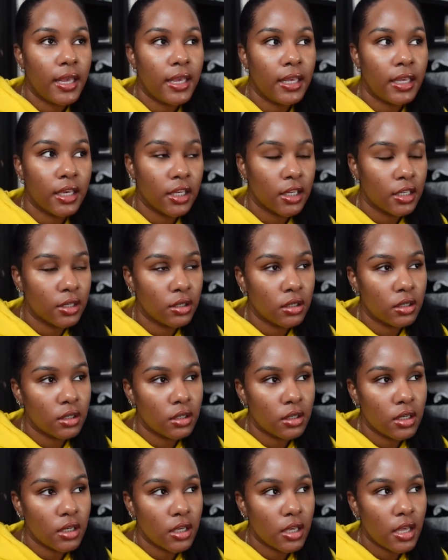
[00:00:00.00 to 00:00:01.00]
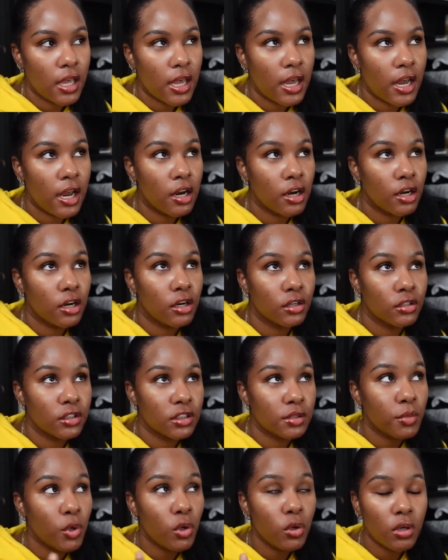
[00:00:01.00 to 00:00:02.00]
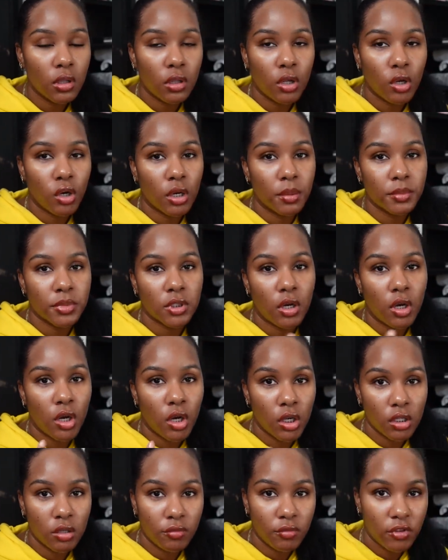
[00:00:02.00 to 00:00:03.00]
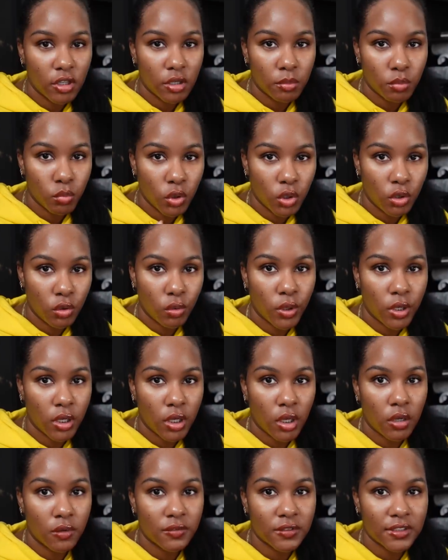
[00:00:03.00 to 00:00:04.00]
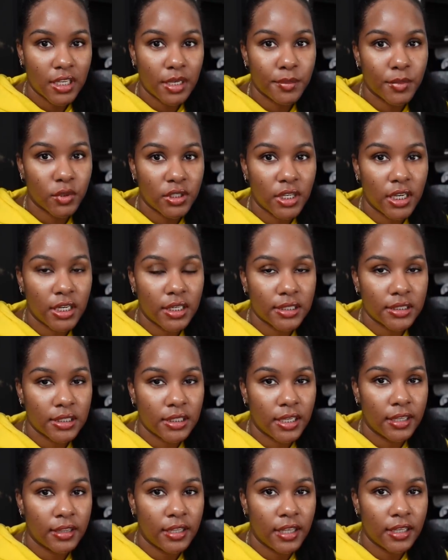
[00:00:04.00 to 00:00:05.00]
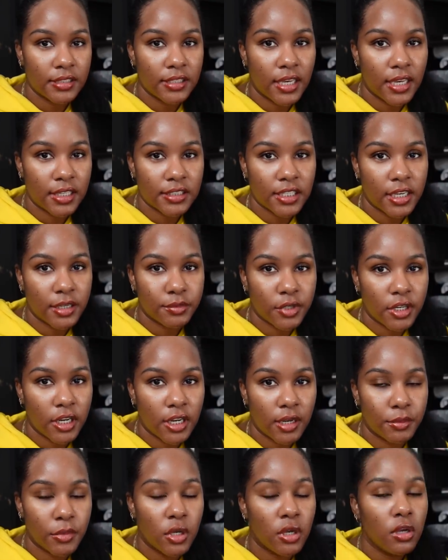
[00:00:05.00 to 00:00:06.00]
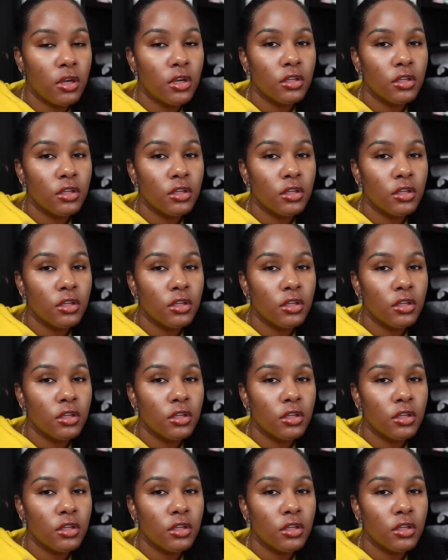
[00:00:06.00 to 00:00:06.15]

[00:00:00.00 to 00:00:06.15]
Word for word: And our smoke alarms, all of them were going off simultaneously at the exact same time.